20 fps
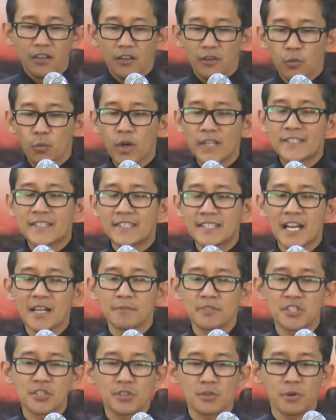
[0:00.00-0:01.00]
Was
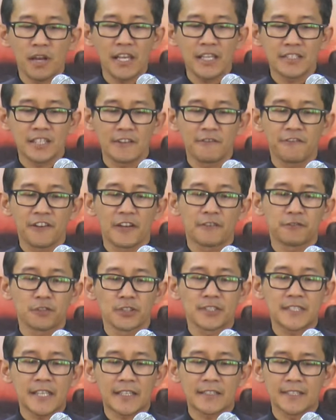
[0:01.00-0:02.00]
some strange and
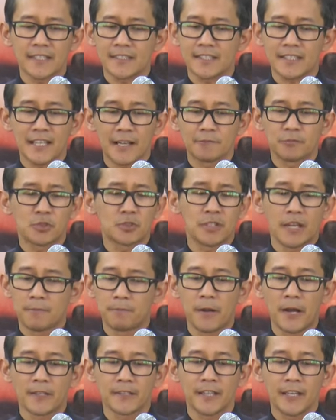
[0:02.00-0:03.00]
fearful sickness come
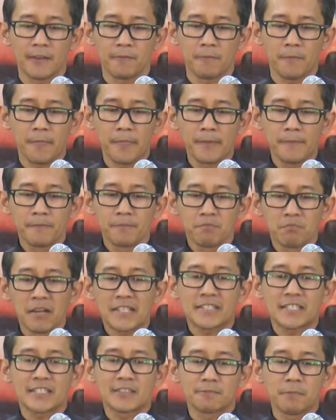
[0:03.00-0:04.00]
upon him?
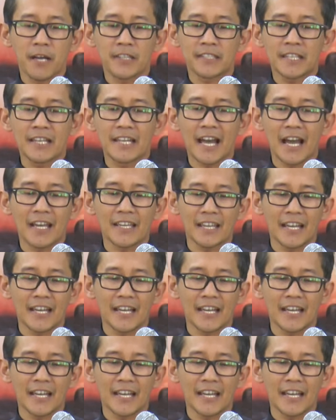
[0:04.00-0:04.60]
Must his body lie